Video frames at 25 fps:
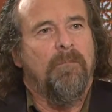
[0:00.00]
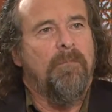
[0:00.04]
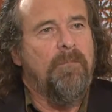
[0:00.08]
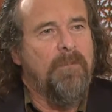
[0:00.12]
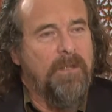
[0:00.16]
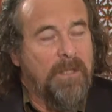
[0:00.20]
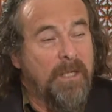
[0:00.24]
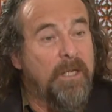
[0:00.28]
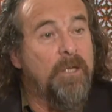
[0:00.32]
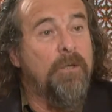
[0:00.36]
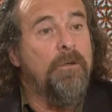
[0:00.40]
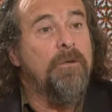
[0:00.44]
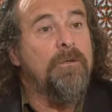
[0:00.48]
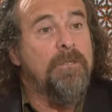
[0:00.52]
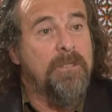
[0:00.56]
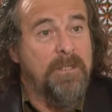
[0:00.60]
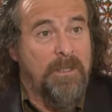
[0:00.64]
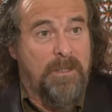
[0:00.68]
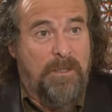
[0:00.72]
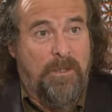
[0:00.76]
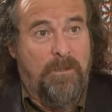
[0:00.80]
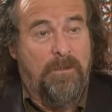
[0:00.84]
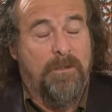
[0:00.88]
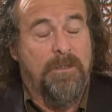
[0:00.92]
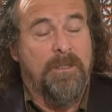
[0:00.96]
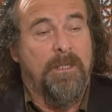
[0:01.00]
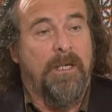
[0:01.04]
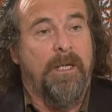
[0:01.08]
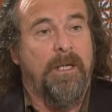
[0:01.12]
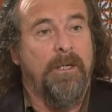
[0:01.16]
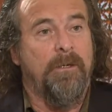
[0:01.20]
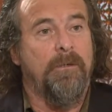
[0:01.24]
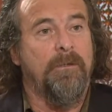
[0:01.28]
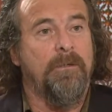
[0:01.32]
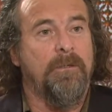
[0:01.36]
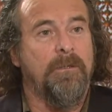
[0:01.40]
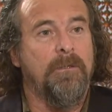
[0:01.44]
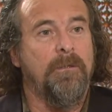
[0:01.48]
years and years
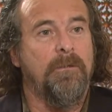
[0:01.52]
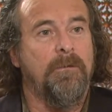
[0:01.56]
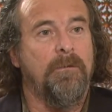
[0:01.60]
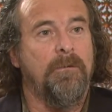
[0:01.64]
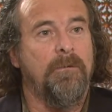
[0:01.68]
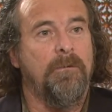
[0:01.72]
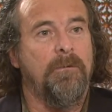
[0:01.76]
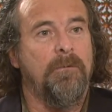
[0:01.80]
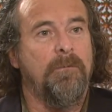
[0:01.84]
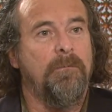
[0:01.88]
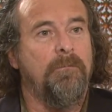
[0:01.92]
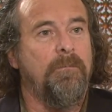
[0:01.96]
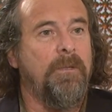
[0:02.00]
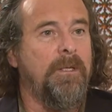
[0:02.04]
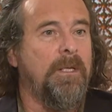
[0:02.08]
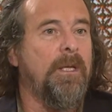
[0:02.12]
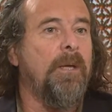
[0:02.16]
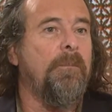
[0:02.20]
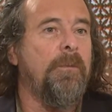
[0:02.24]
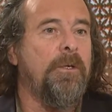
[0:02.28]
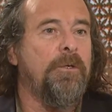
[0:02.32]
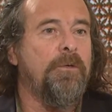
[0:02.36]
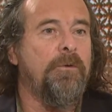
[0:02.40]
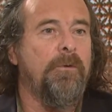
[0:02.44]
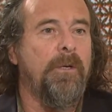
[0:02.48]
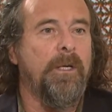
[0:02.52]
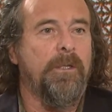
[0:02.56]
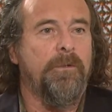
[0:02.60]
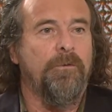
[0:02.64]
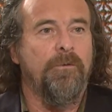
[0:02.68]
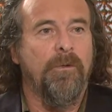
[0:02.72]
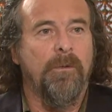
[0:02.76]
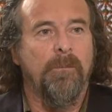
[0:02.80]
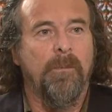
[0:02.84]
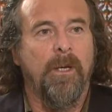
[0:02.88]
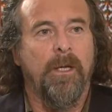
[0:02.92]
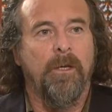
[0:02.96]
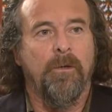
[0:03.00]
later to become a director
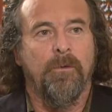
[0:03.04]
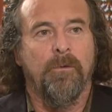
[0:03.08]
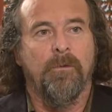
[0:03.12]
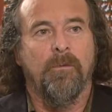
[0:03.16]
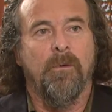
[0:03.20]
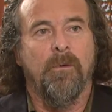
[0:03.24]
in my own